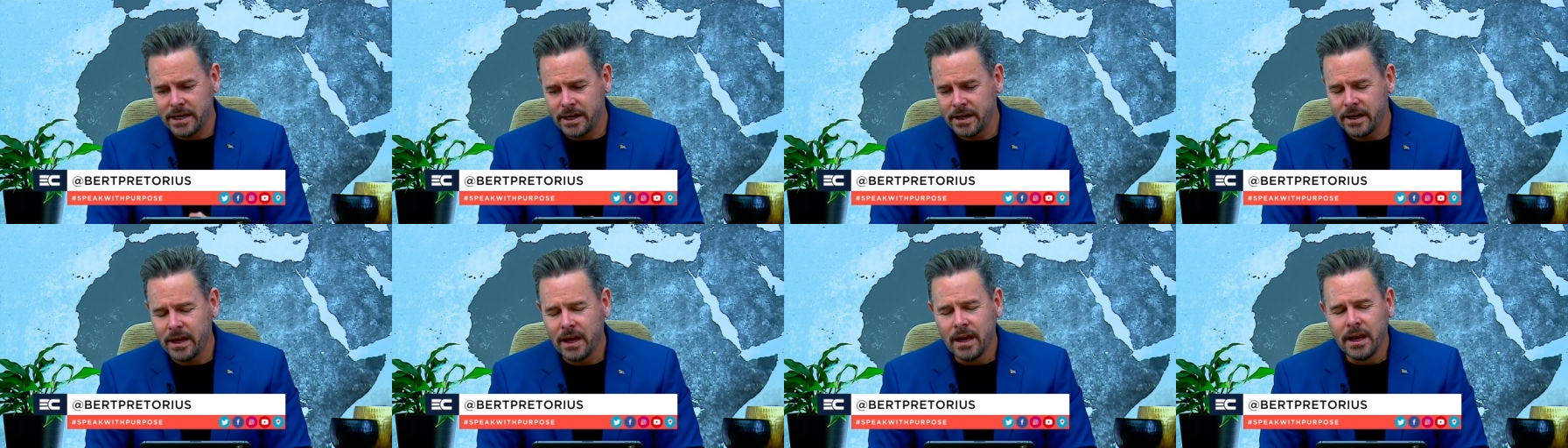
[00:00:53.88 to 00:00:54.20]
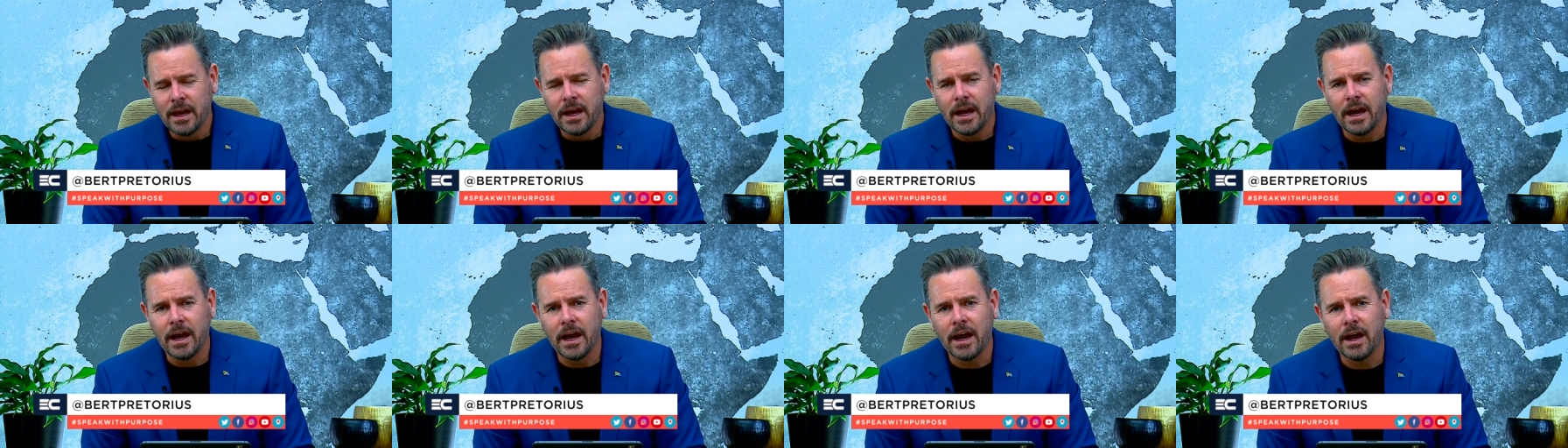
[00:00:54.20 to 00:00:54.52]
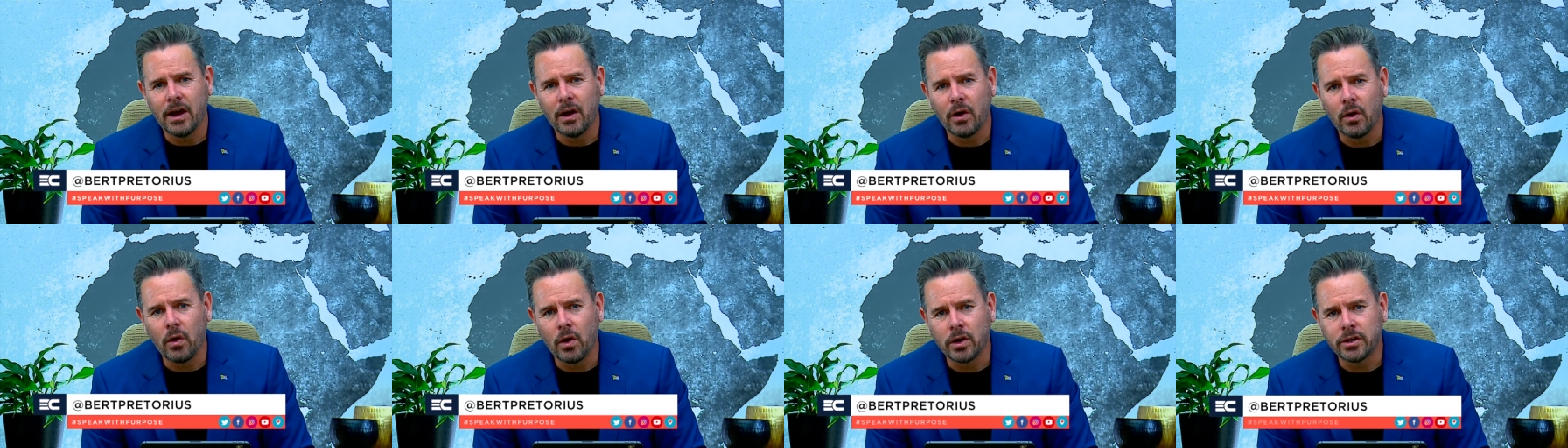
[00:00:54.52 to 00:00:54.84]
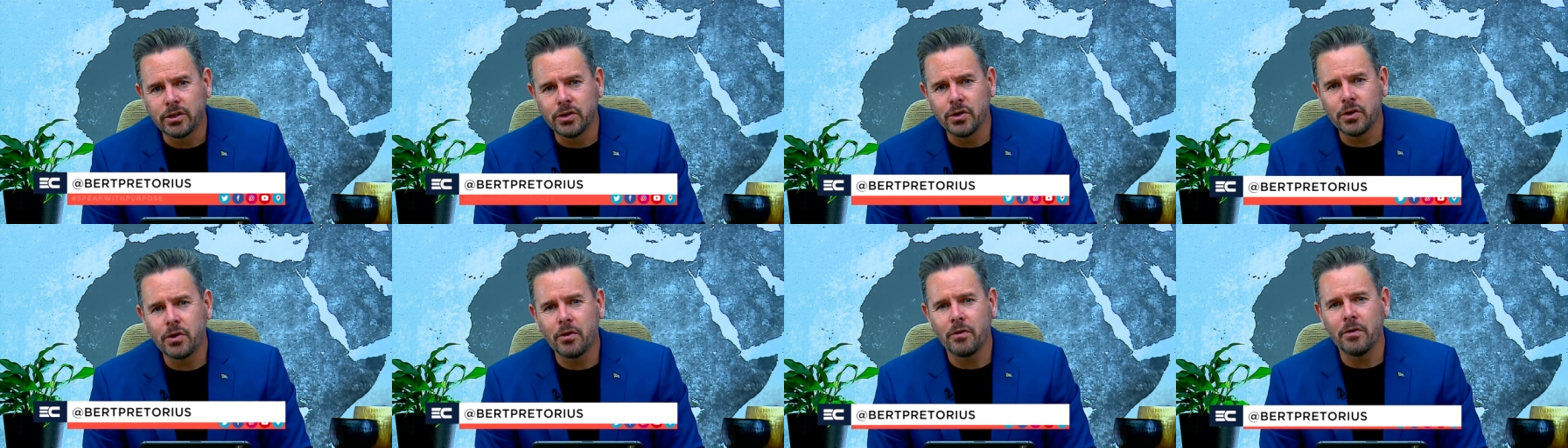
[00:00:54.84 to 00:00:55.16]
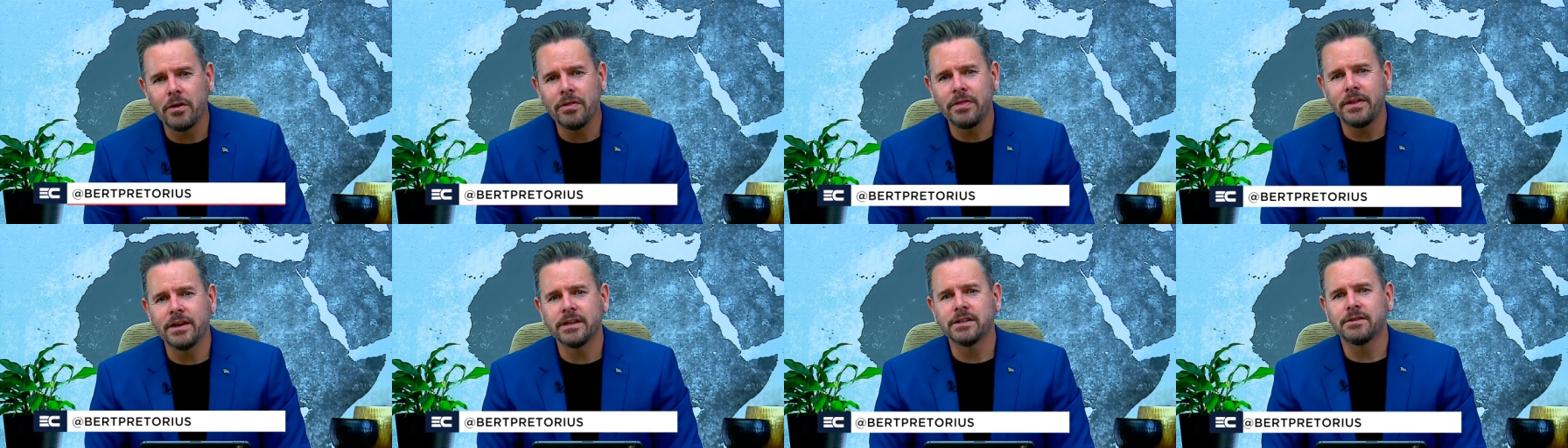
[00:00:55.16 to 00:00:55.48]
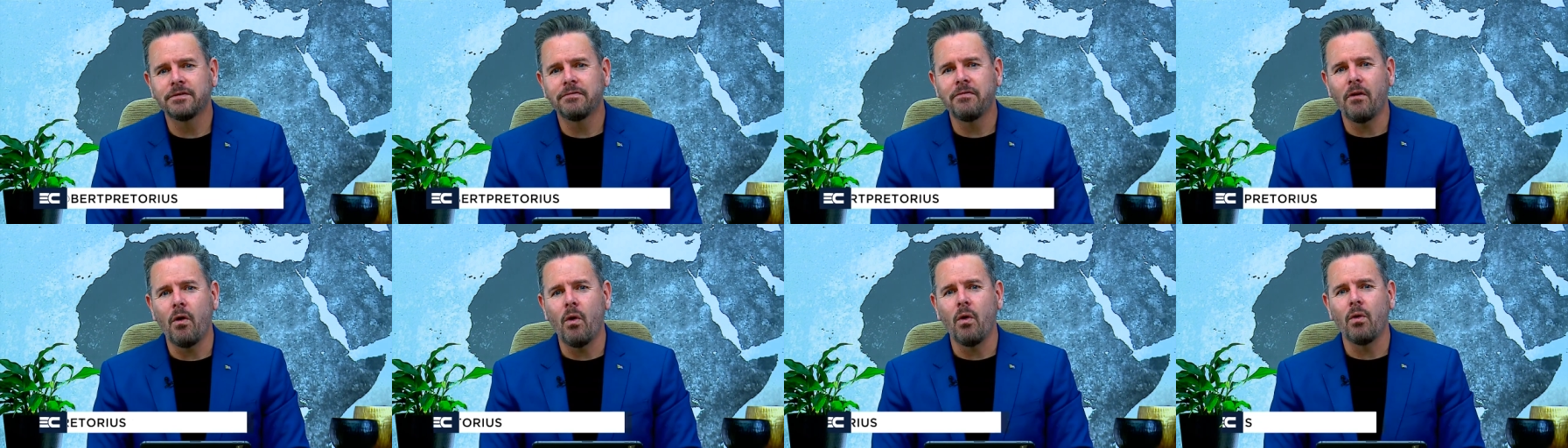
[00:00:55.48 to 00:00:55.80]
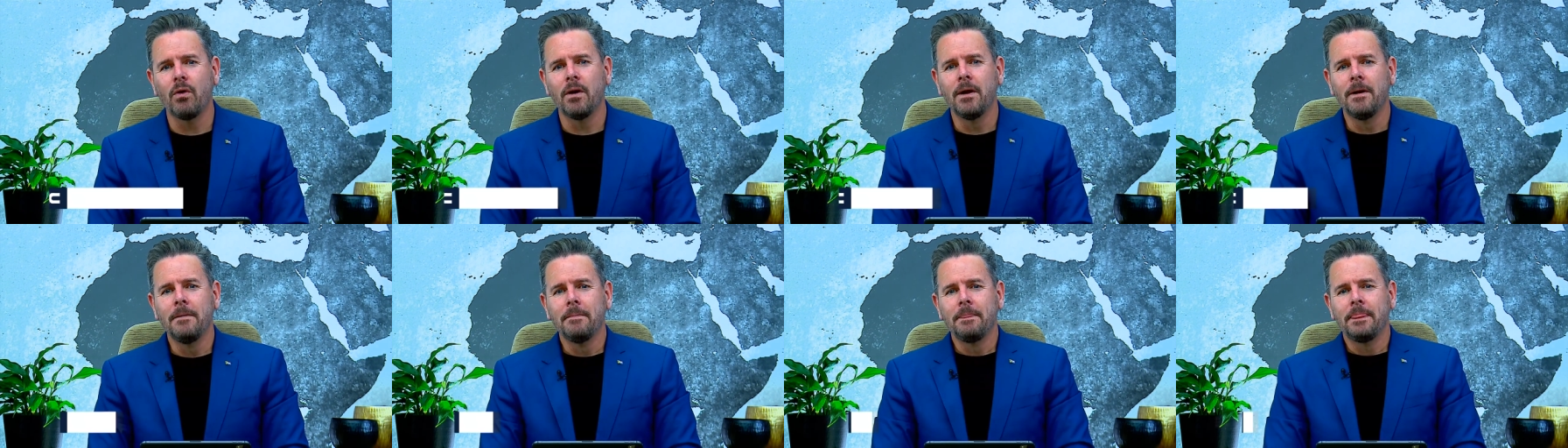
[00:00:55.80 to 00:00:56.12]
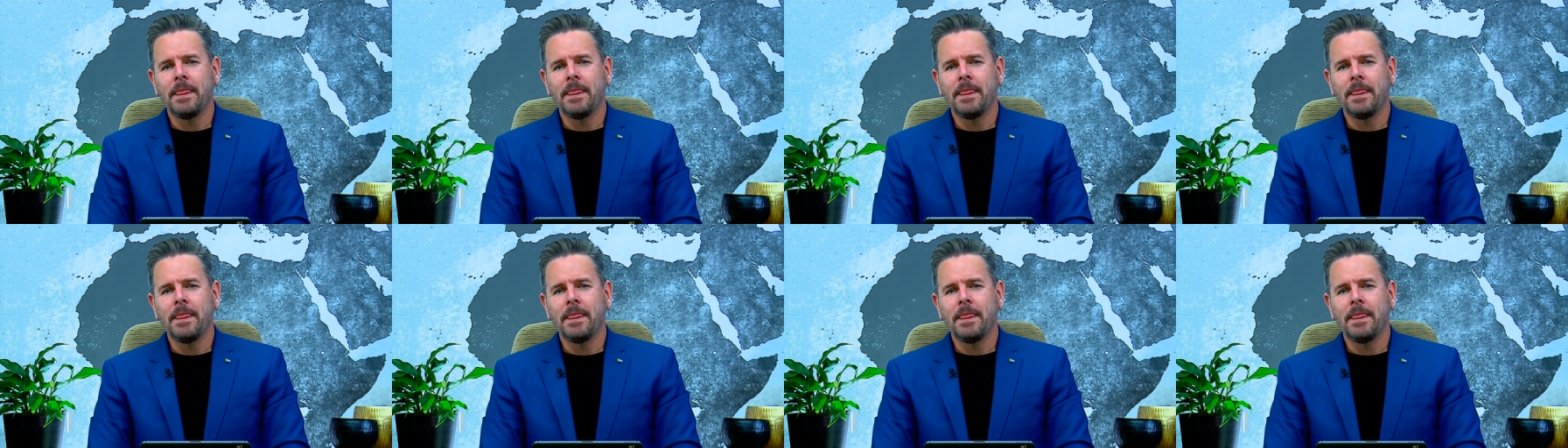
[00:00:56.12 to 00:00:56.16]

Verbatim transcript: And uh, 2 Corinthians 4